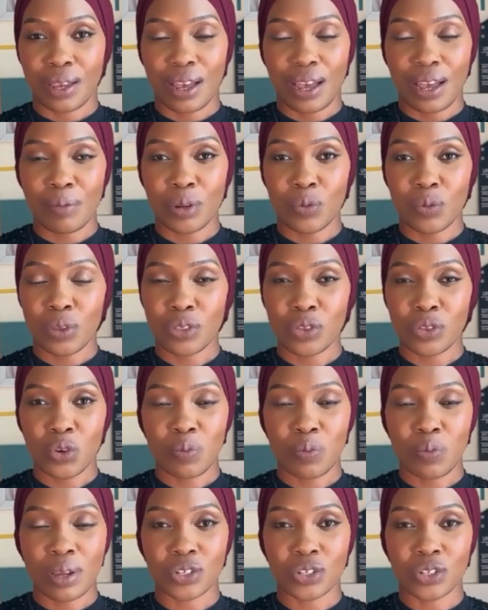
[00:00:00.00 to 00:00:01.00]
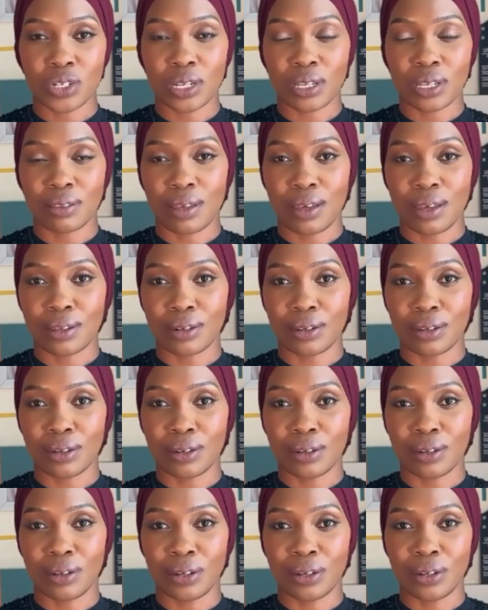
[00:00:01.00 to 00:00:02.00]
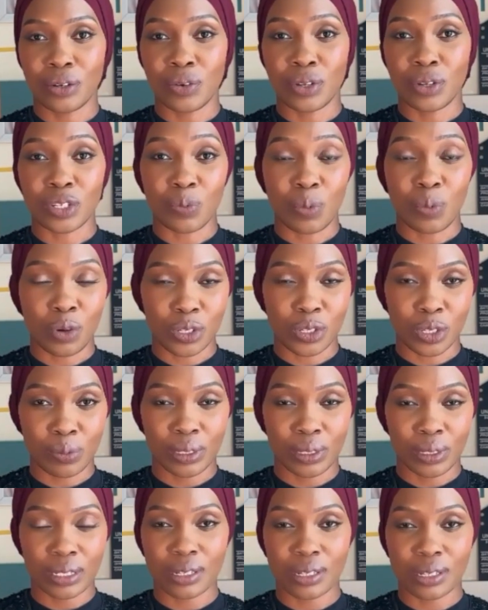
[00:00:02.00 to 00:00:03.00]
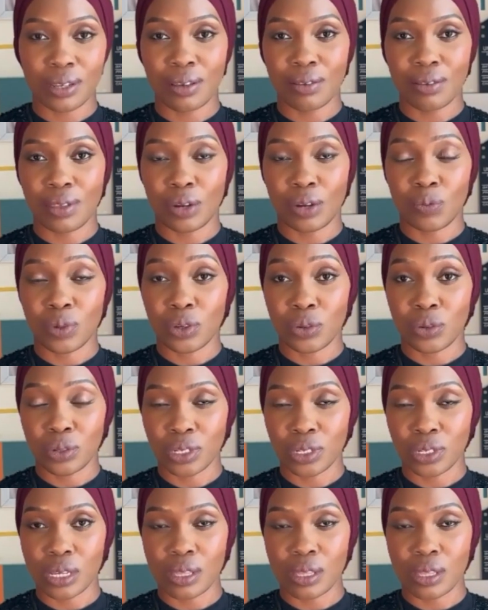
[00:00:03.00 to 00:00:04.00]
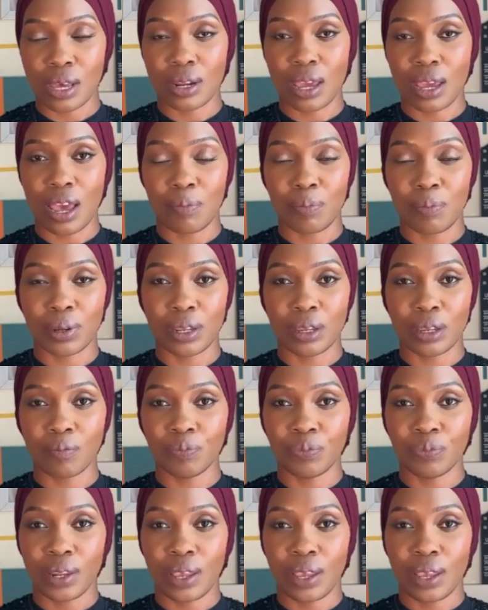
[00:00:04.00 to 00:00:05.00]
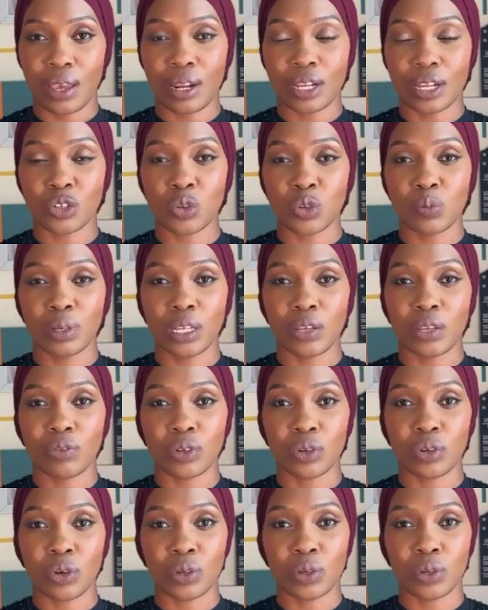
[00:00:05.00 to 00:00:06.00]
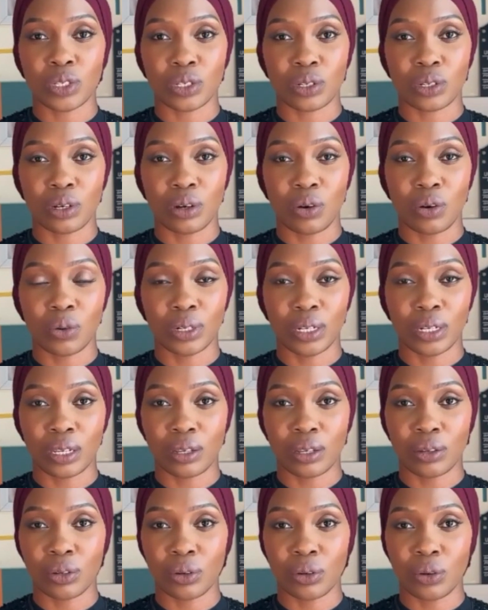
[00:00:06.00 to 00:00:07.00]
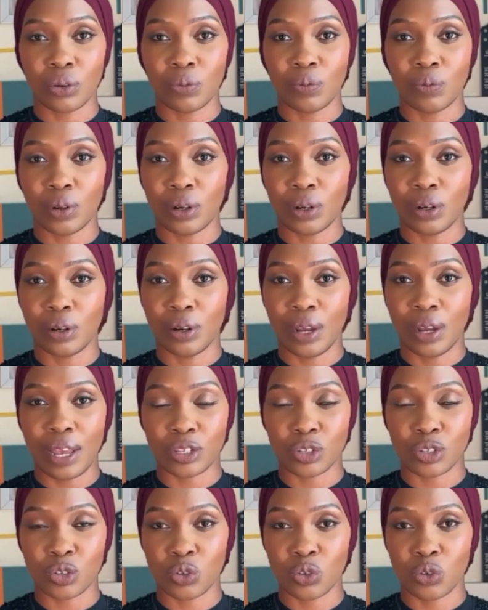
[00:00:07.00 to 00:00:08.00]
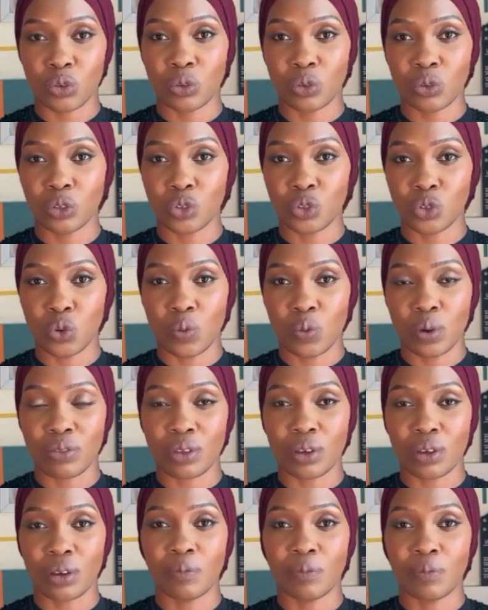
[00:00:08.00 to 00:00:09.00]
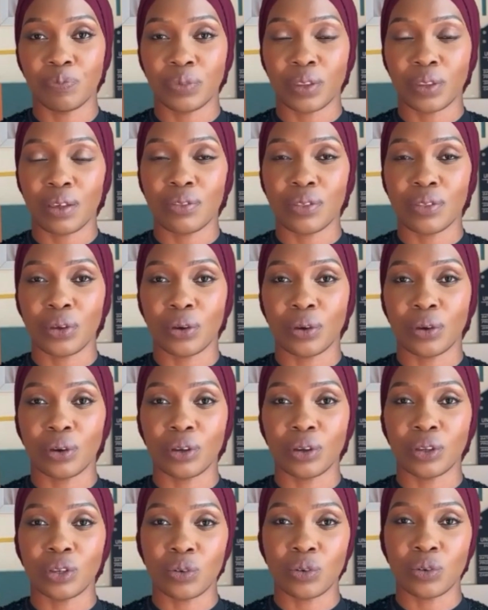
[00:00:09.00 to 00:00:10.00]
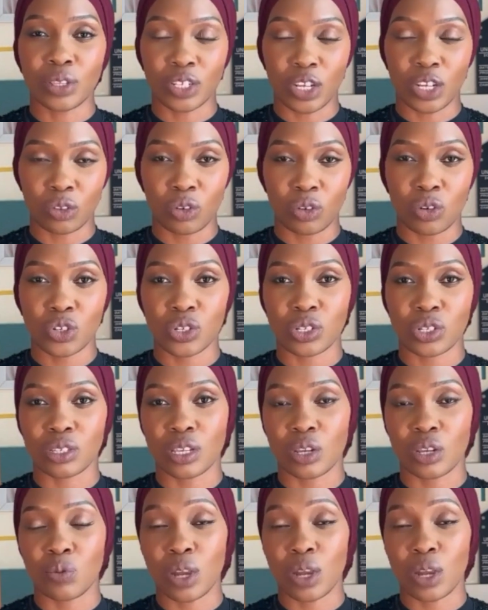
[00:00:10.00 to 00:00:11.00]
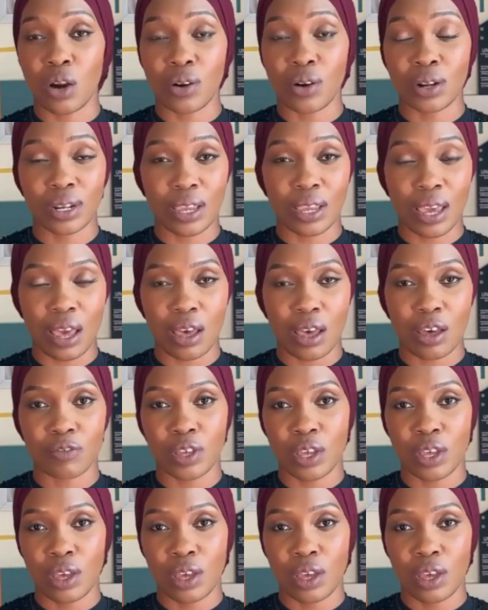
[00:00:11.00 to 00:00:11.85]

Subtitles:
I mean, with you mentioning that, it's a possibility that we could see that happening, and I do believe, it's only, has to do with the technologies that we currently have,